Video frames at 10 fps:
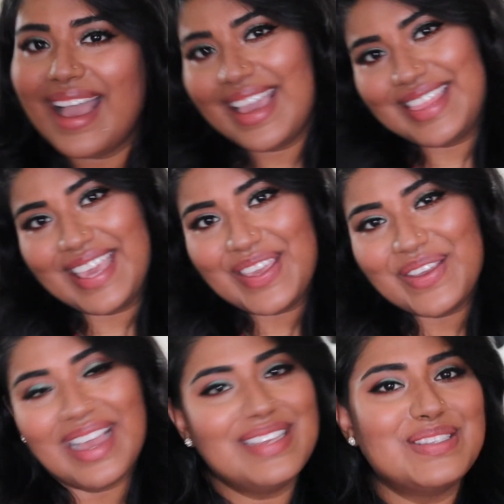I thank
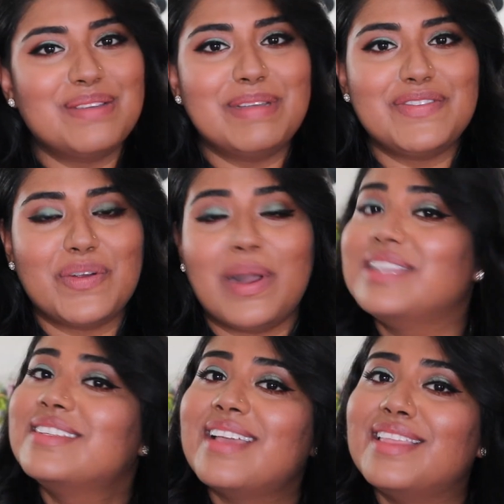you guys so much for
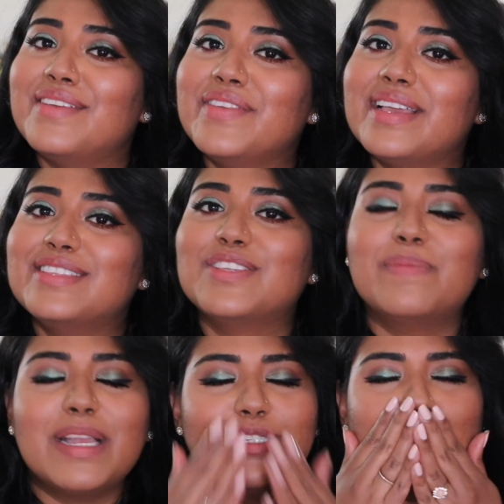watching. I love you guys so
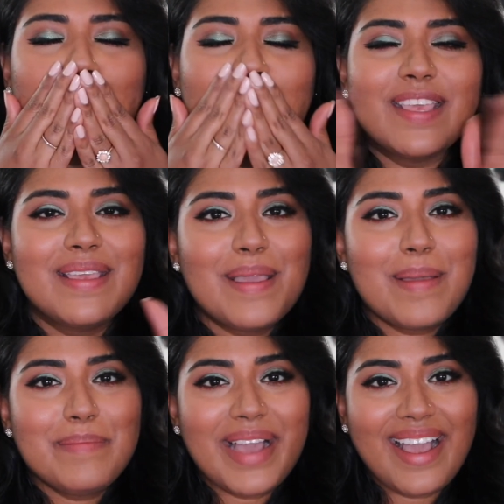much.
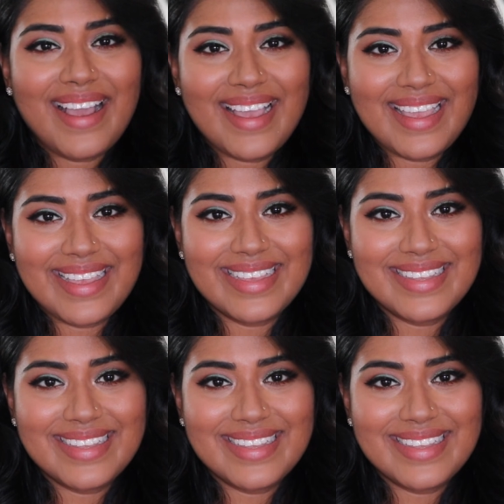Bye.